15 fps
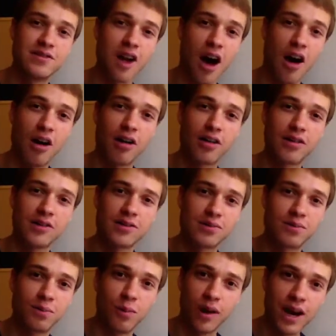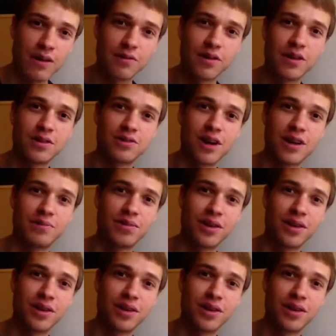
dogs, whatever you're trying to